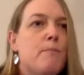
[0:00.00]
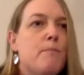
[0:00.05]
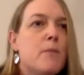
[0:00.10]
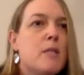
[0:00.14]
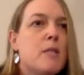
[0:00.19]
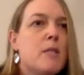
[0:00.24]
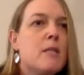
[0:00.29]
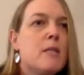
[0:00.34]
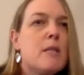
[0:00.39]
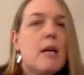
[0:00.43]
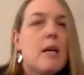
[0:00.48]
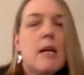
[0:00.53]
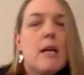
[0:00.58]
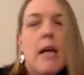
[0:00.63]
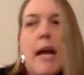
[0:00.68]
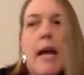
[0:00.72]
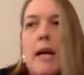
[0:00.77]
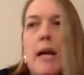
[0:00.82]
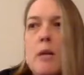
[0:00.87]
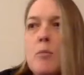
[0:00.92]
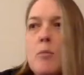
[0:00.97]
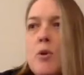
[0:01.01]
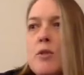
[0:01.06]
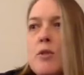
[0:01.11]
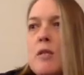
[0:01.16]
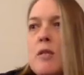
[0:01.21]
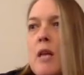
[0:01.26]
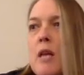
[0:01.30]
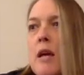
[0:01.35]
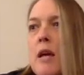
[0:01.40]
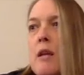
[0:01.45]
sick
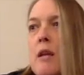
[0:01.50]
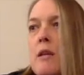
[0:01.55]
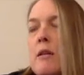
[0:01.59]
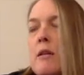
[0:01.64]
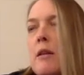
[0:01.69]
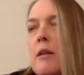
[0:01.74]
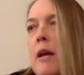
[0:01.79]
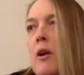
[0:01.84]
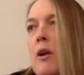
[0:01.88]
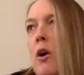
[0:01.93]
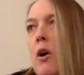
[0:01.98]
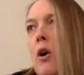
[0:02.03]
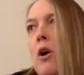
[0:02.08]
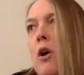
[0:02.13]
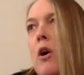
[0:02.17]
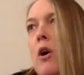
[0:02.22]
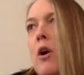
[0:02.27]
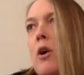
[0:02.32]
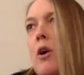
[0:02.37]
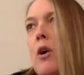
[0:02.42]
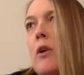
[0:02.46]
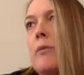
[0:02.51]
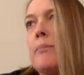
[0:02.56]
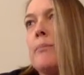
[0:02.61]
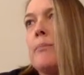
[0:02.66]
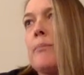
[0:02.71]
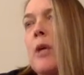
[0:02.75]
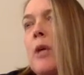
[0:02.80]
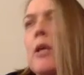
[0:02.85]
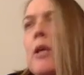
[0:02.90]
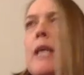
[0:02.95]
animals that are
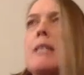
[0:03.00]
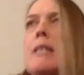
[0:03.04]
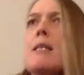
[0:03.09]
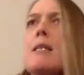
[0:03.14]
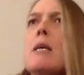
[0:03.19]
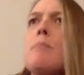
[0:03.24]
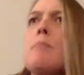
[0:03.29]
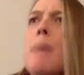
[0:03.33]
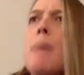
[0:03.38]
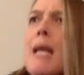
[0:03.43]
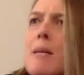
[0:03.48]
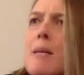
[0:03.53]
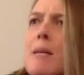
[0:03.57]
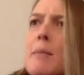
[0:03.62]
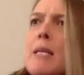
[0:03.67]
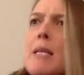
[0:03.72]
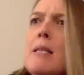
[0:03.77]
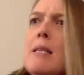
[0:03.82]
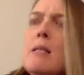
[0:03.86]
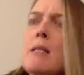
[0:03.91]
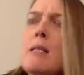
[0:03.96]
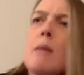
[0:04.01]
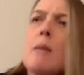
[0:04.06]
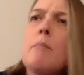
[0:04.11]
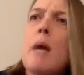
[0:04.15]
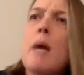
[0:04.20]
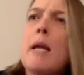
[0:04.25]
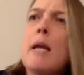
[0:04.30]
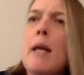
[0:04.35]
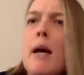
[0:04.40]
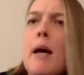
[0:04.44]
like sick babies that
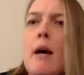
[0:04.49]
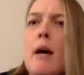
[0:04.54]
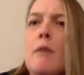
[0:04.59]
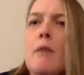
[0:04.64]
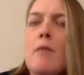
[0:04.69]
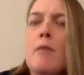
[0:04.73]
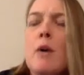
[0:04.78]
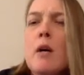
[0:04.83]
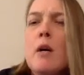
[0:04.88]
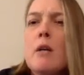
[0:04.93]
might have